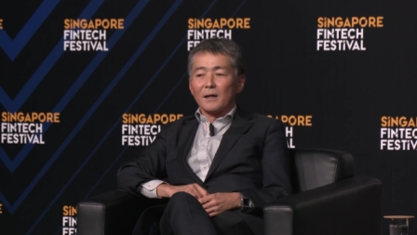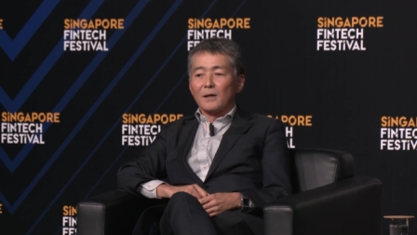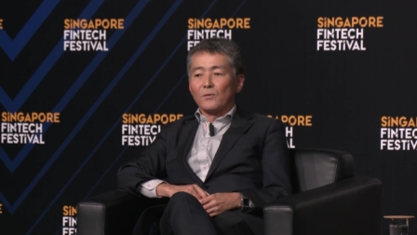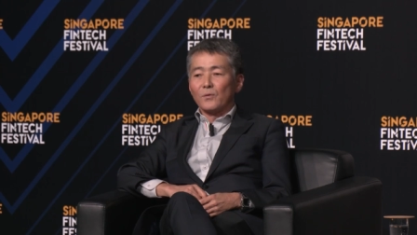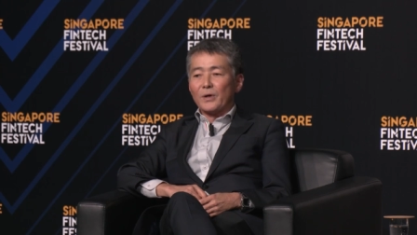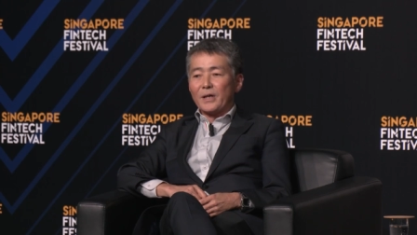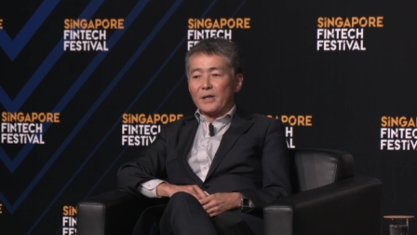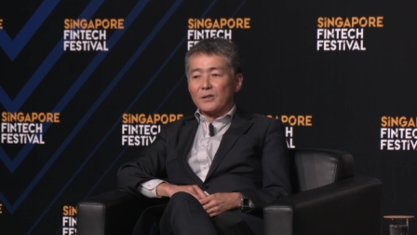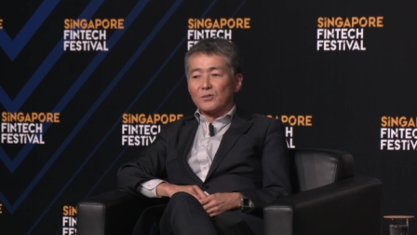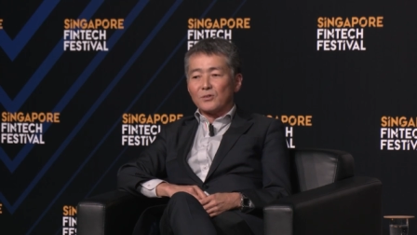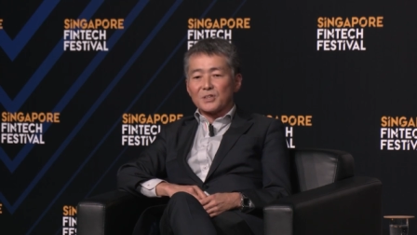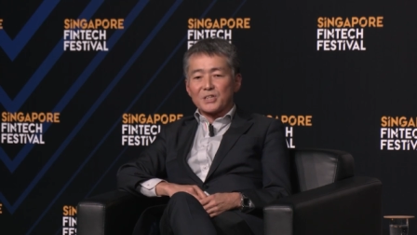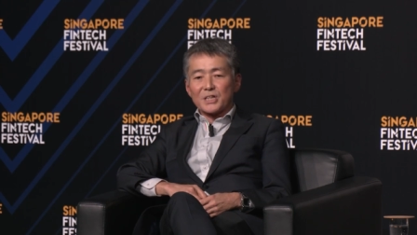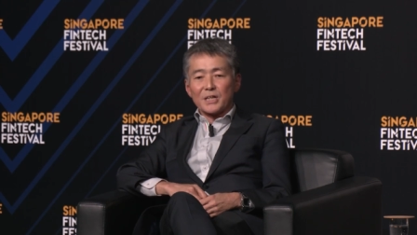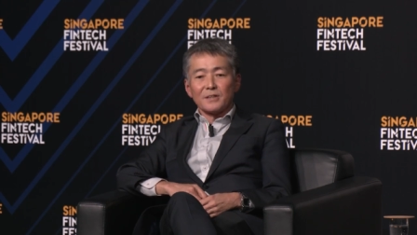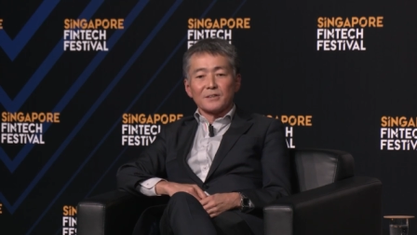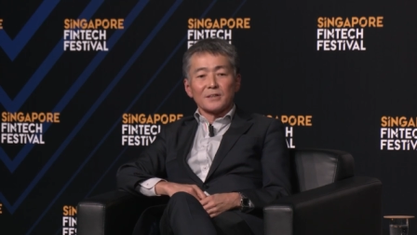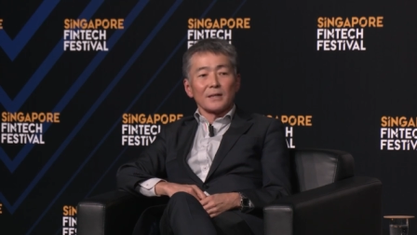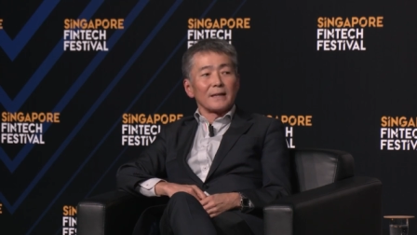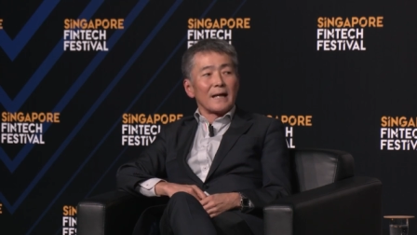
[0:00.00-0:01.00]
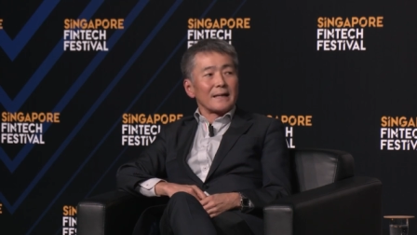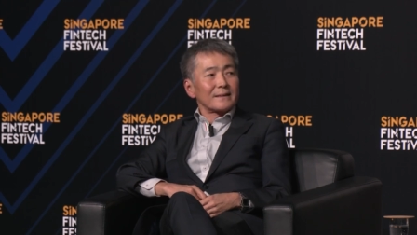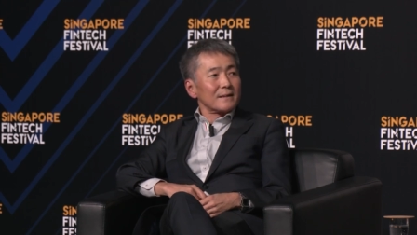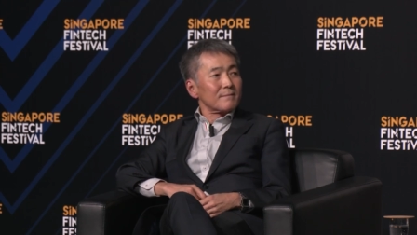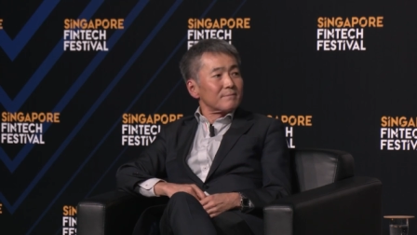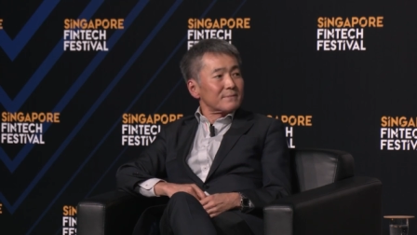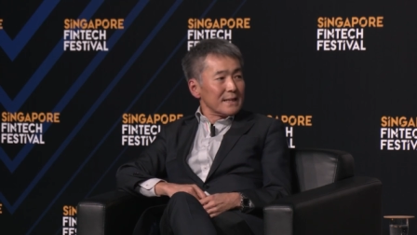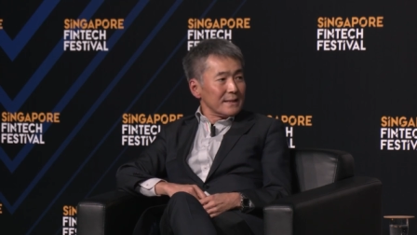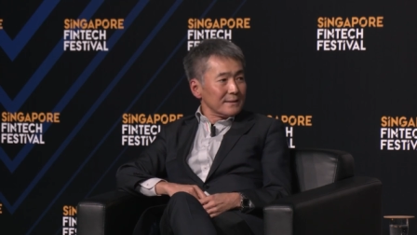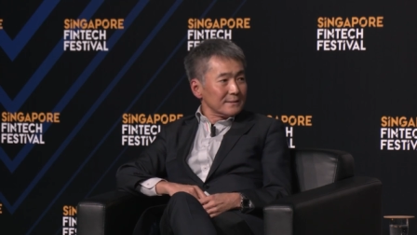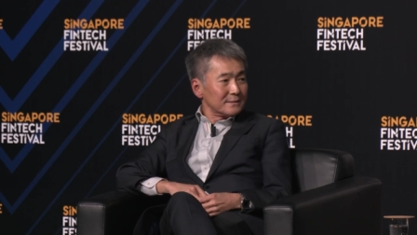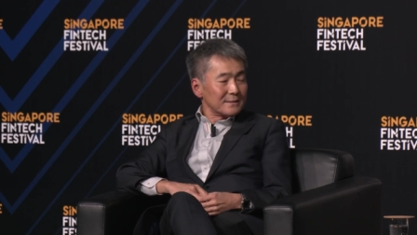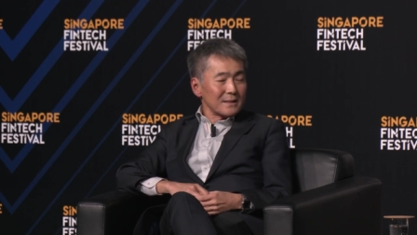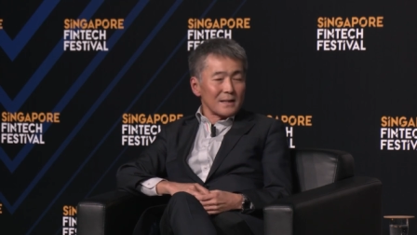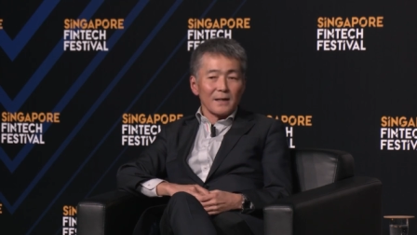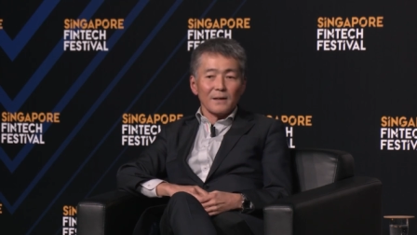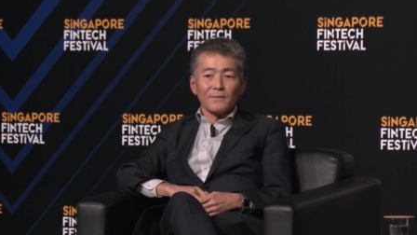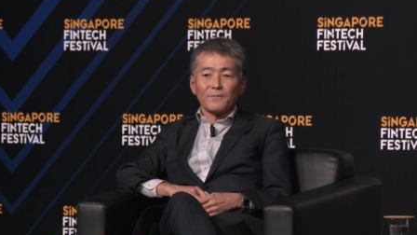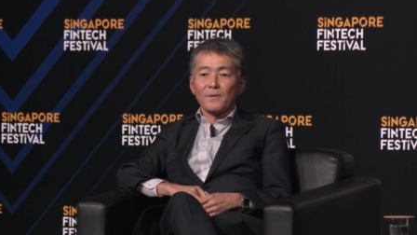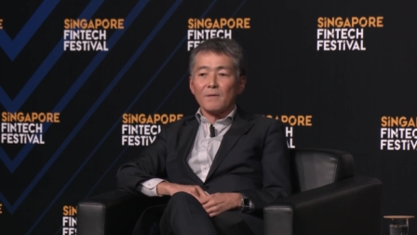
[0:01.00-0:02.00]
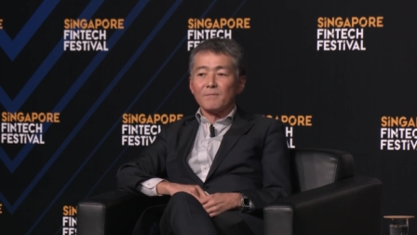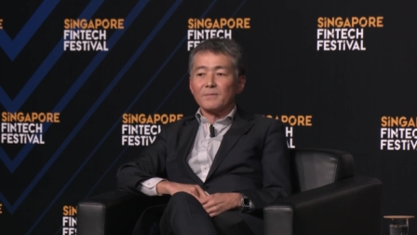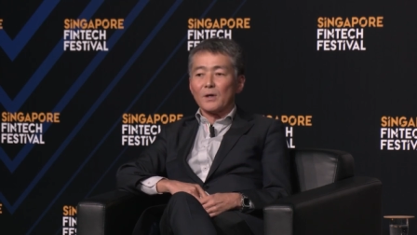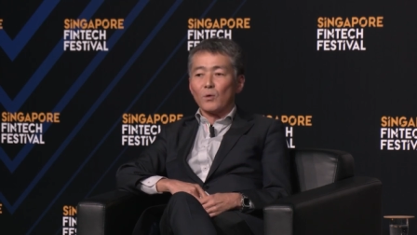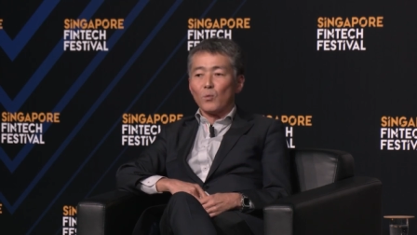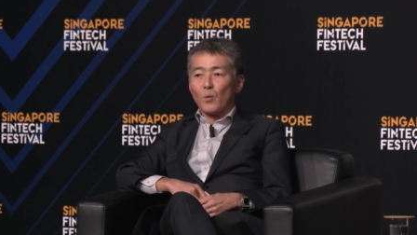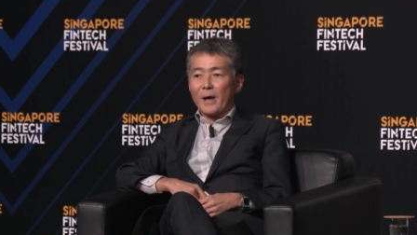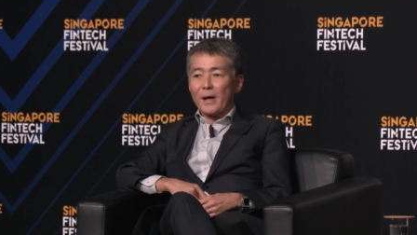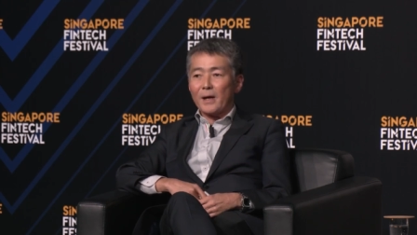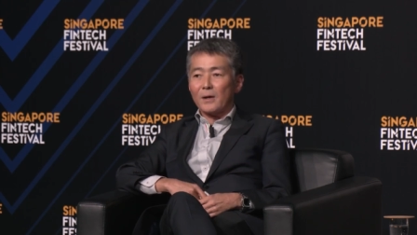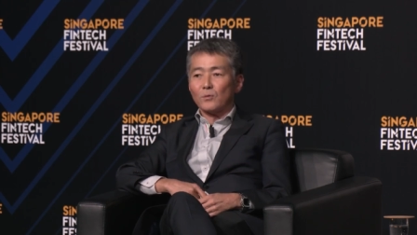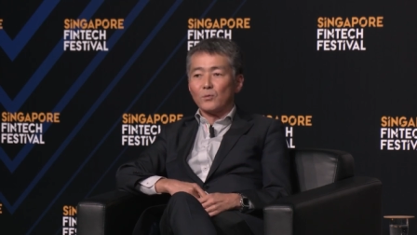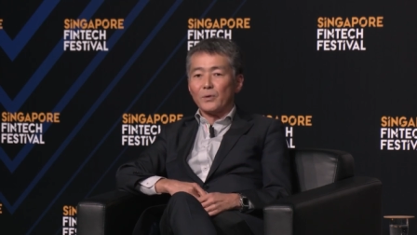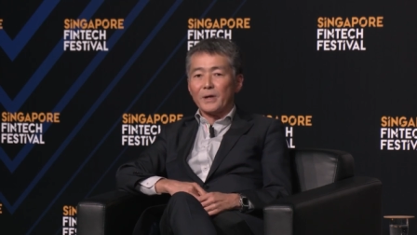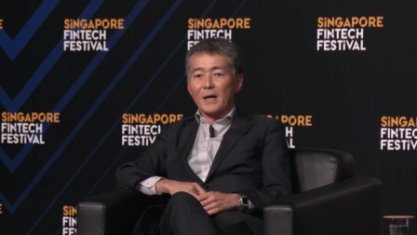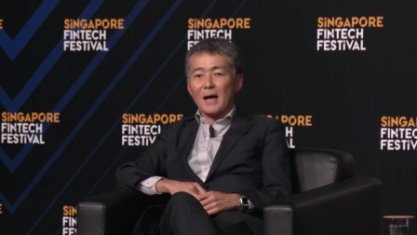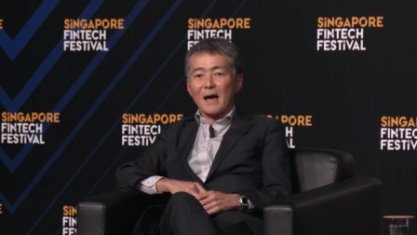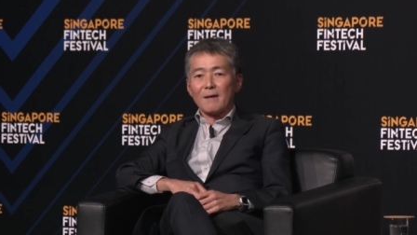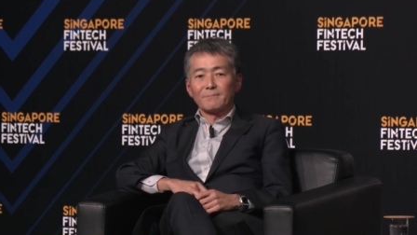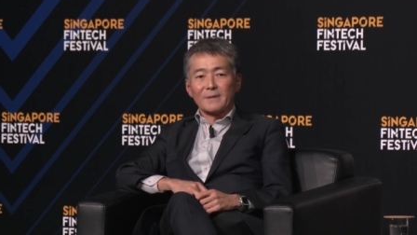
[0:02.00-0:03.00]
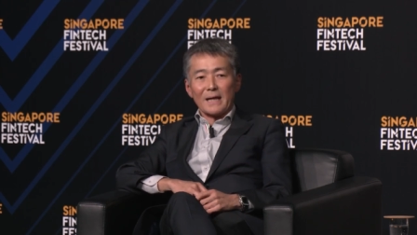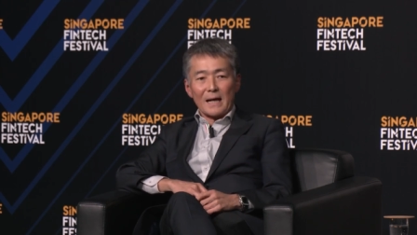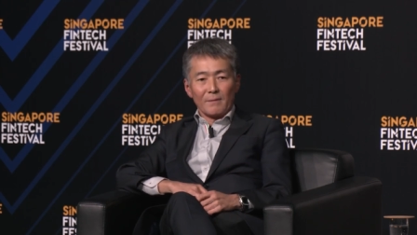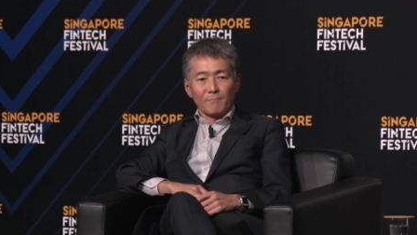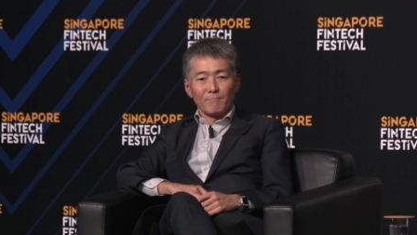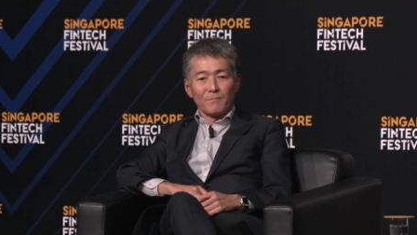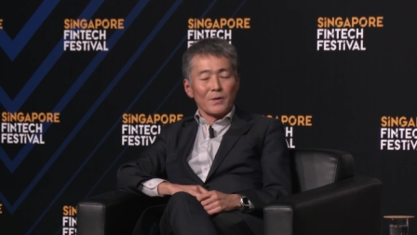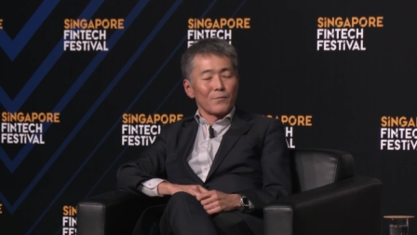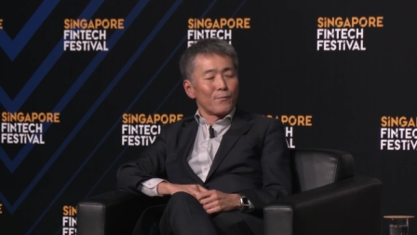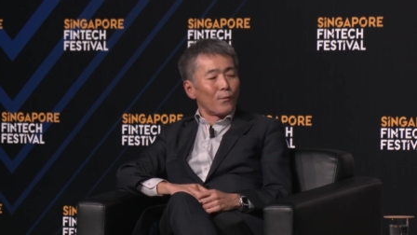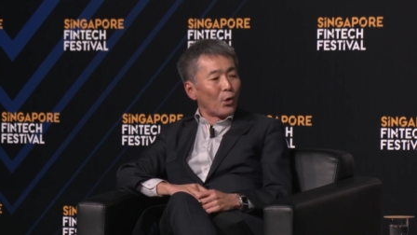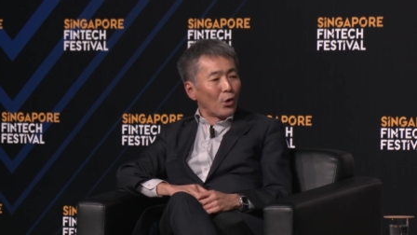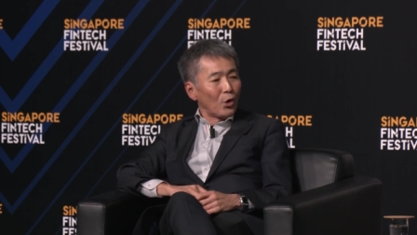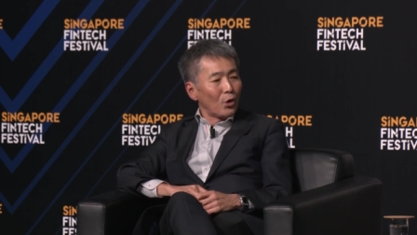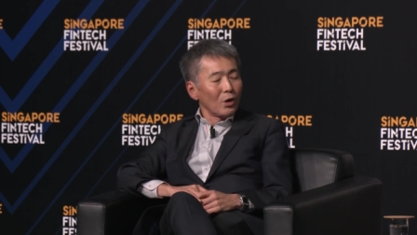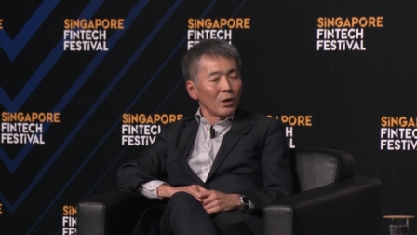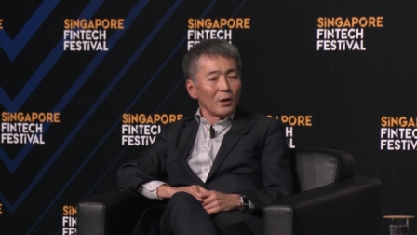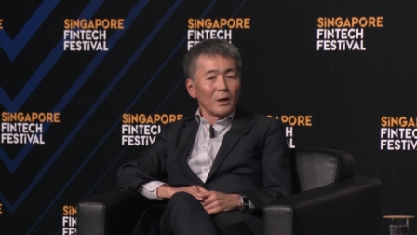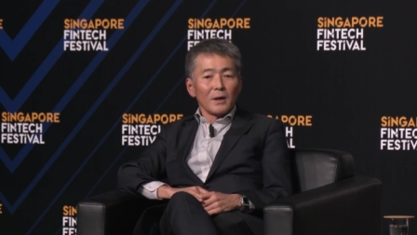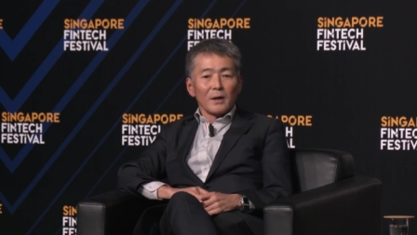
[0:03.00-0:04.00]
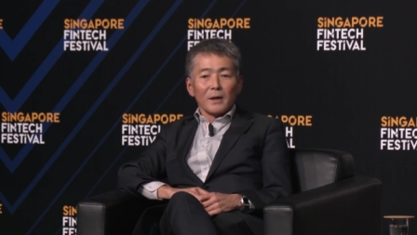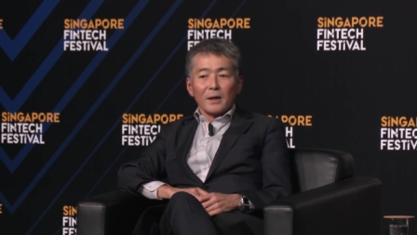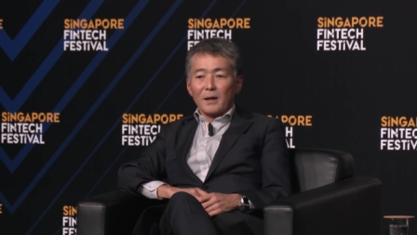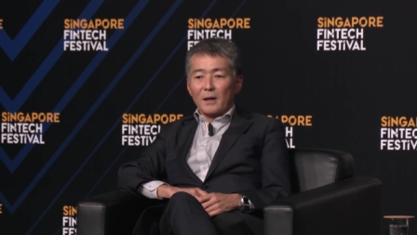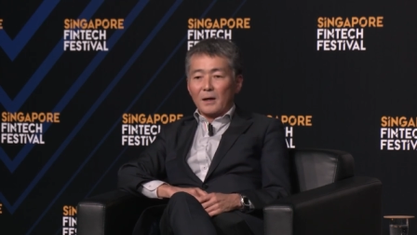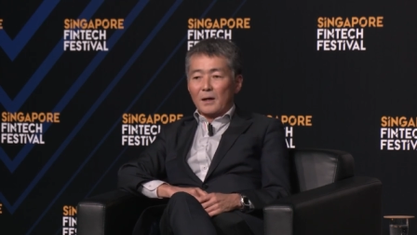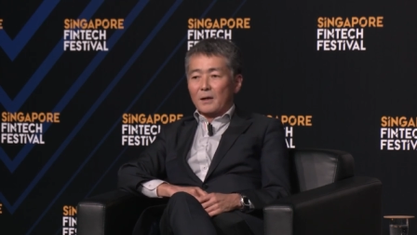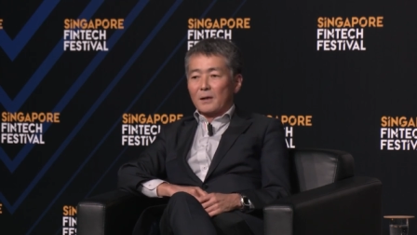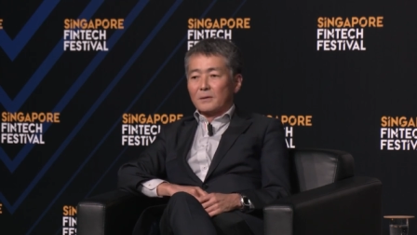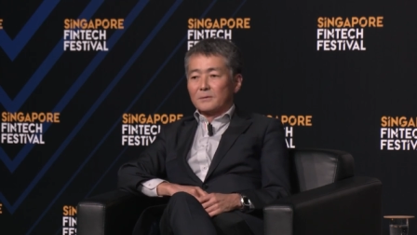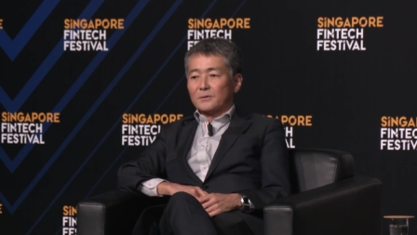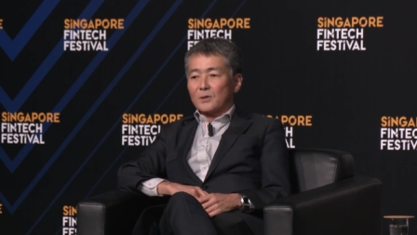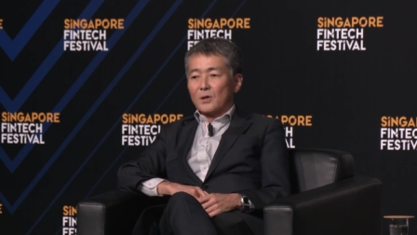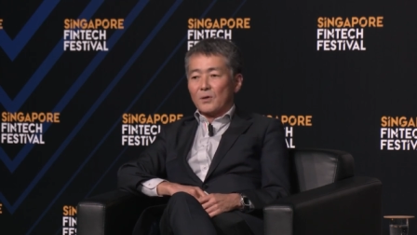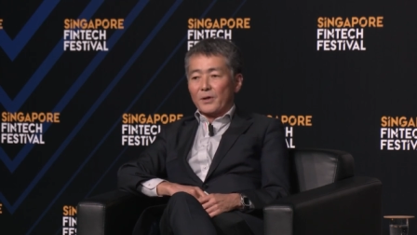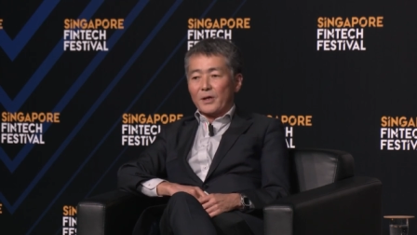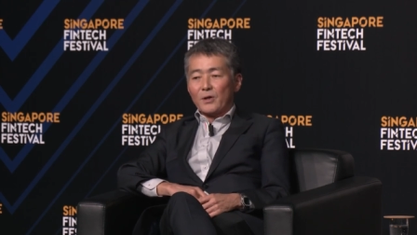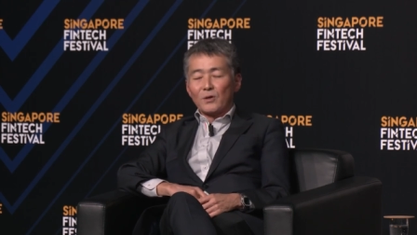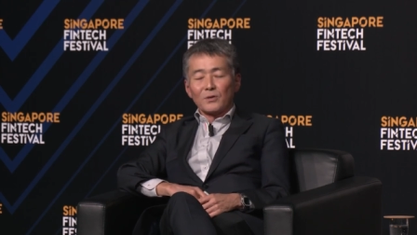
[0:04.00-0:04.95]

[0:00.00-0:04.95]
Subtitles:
We need to change a lot of things from the way we have done before. So in